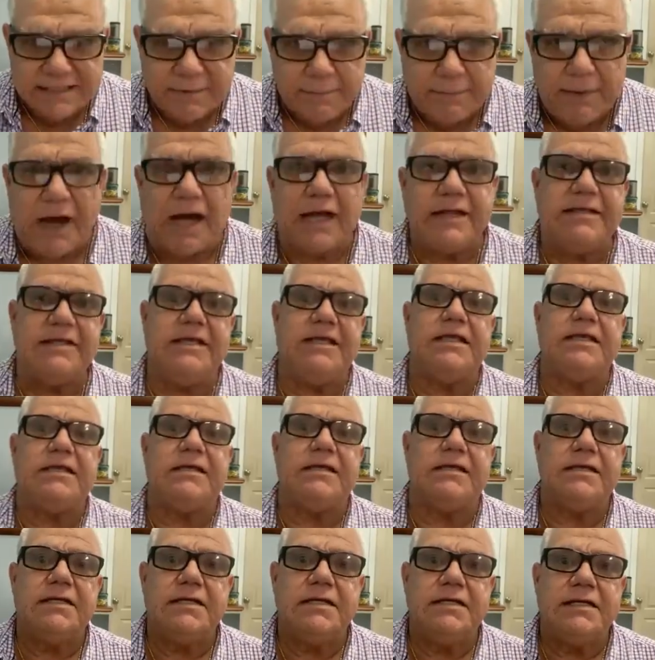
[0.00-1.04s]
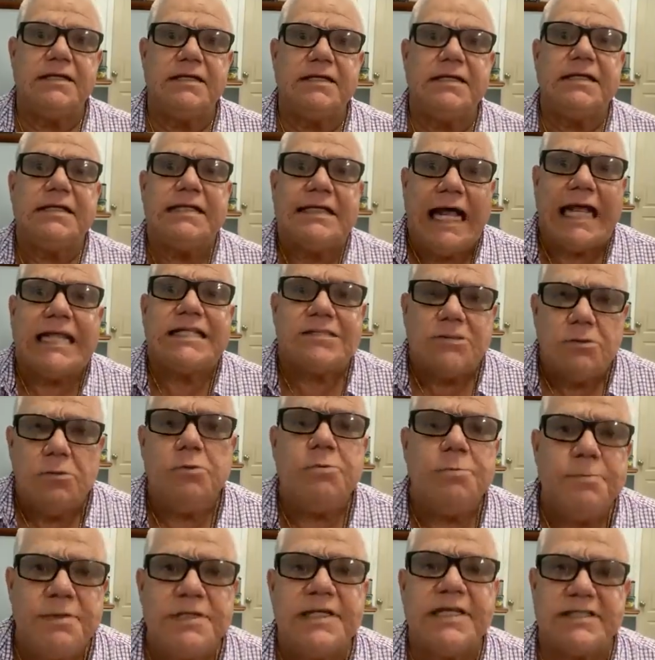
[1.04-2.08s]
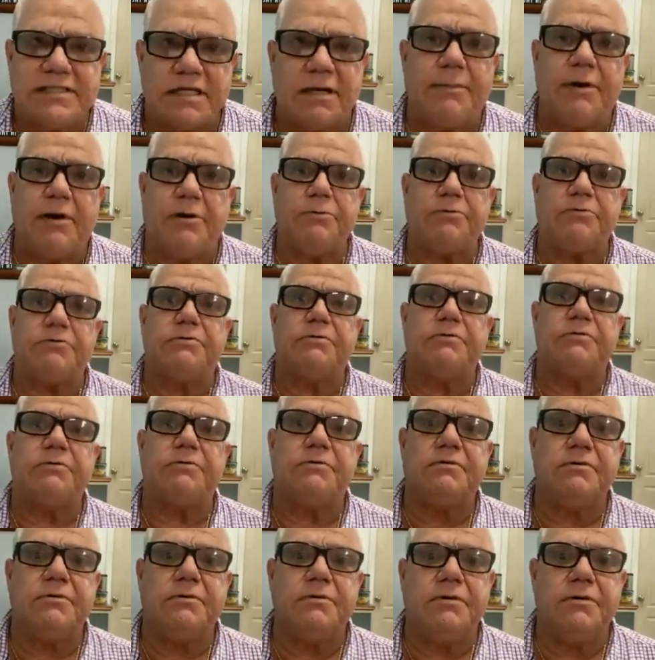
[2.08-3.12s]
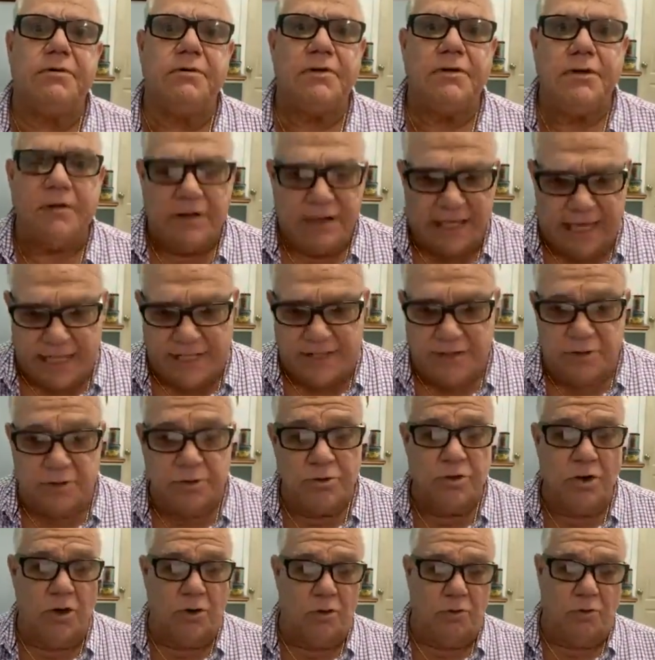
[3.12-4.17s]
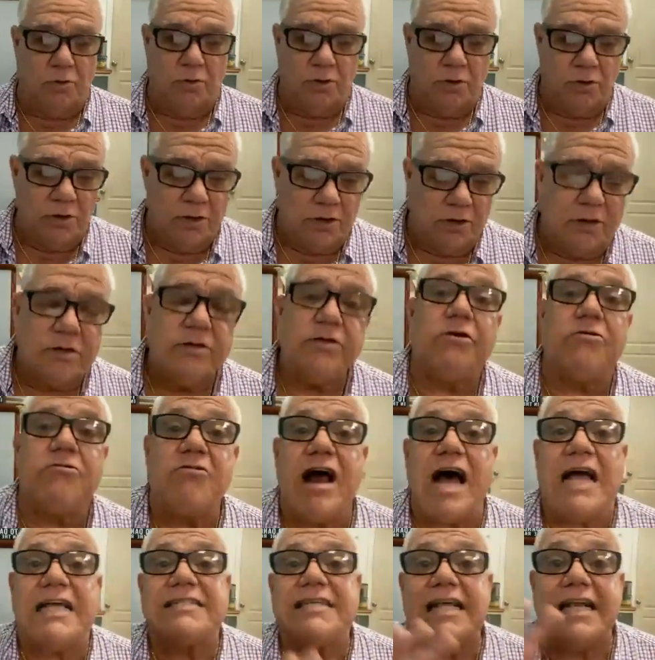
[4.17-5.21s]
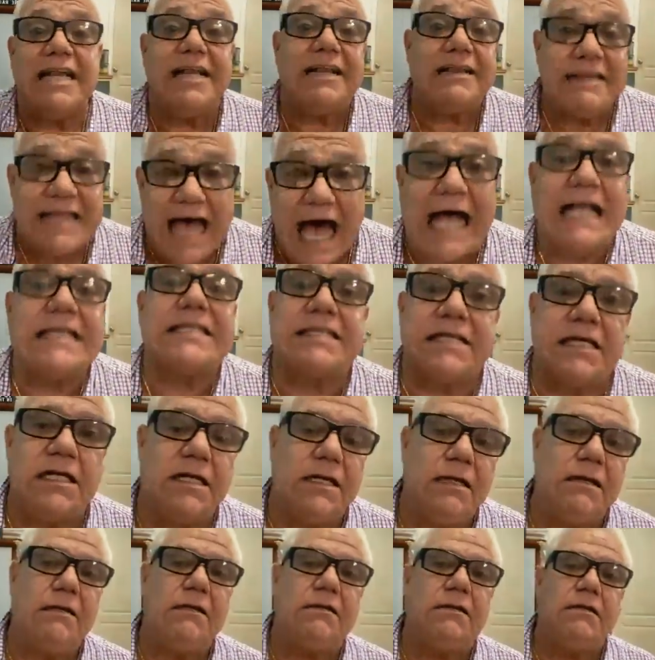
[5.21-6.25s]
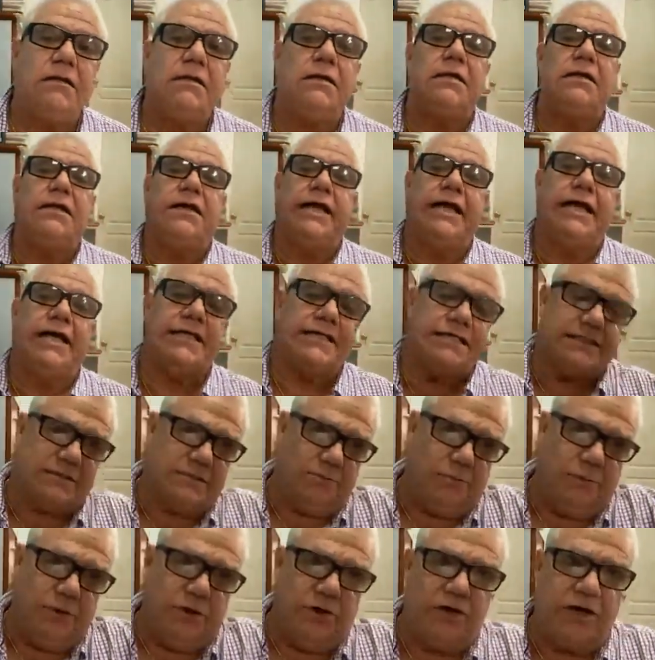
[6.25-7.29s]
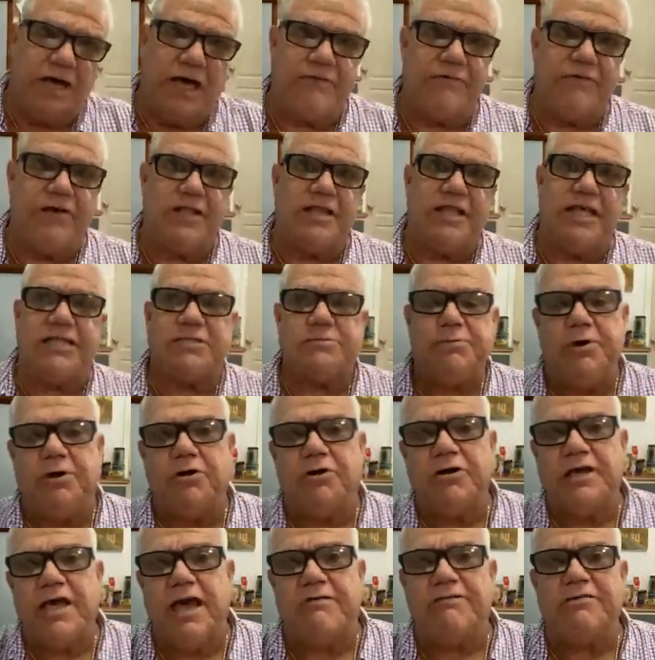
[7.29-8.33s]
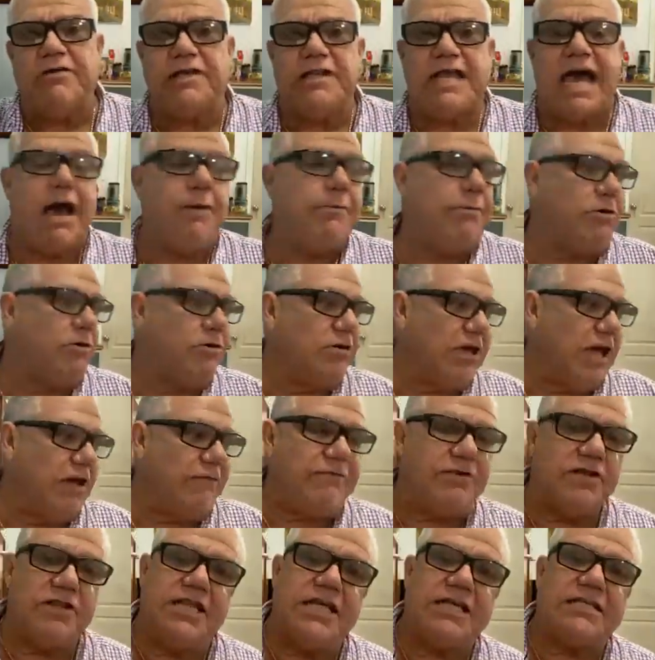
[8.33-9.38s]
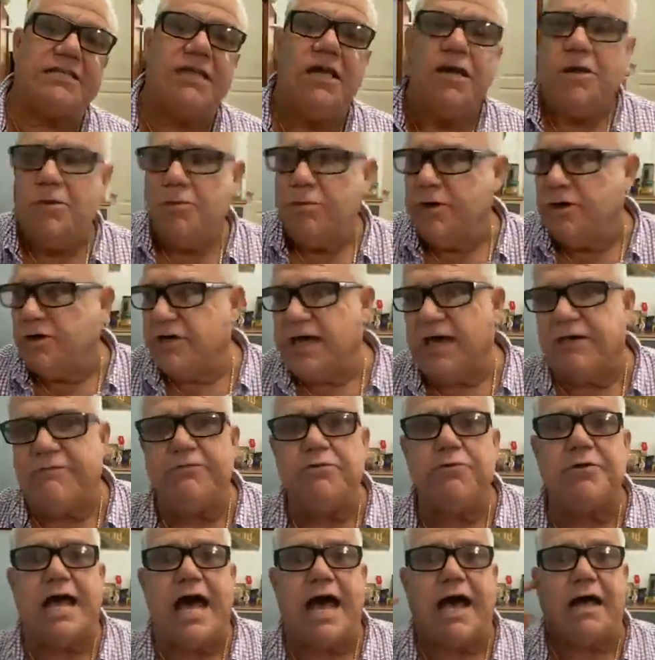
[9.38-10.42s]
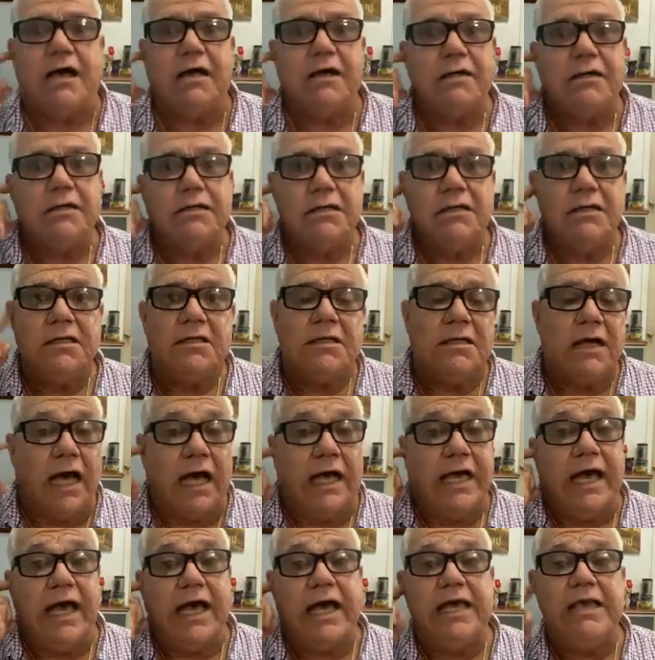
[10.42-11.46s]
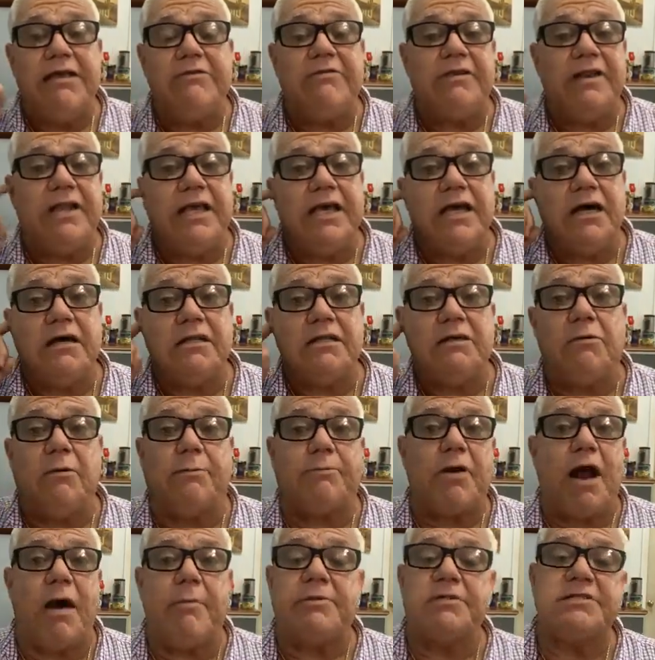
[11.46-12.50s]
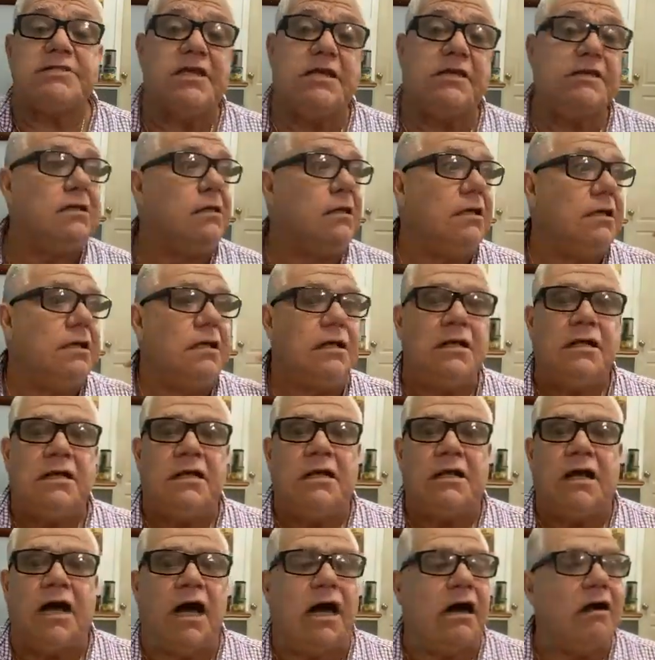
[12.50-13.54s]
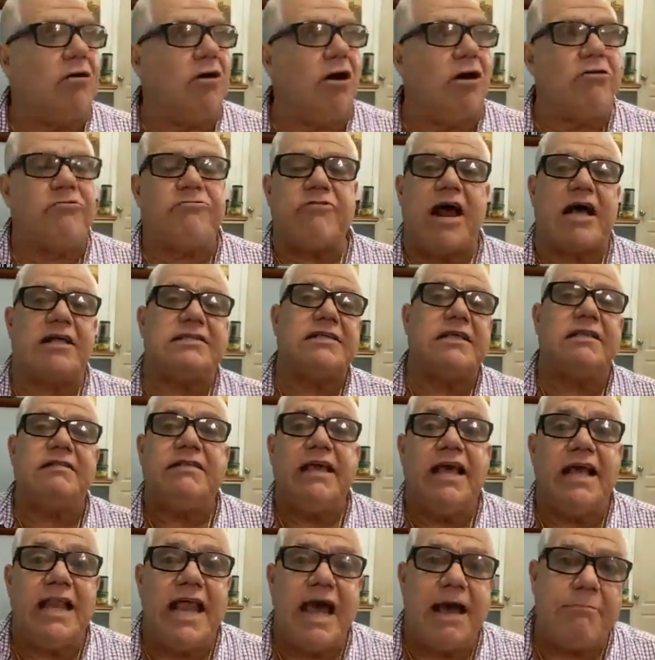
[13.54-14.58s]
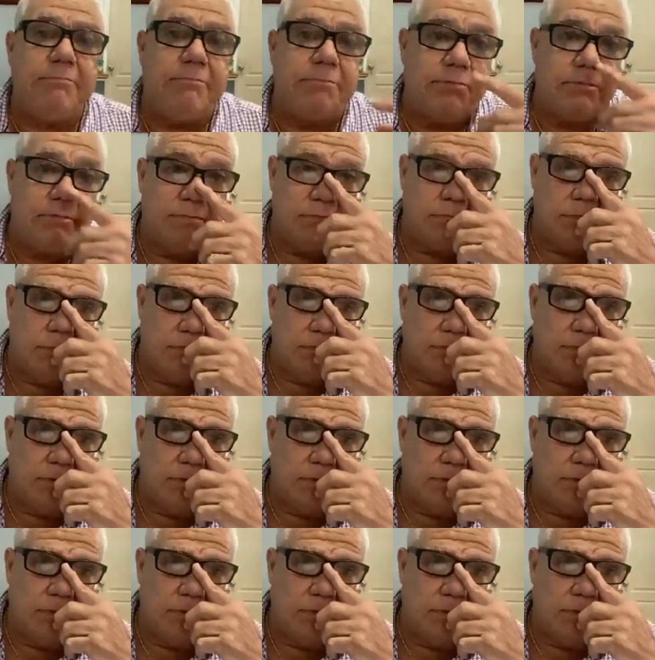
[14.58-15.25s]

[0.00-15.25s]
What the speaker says: It's the party. That's who it's about. And you know, the razzle and dazzle is, we're going to give you this, we're going to give you that, we're going to give you this, we're going to give you that. I even hear they were promising contracts in TLM.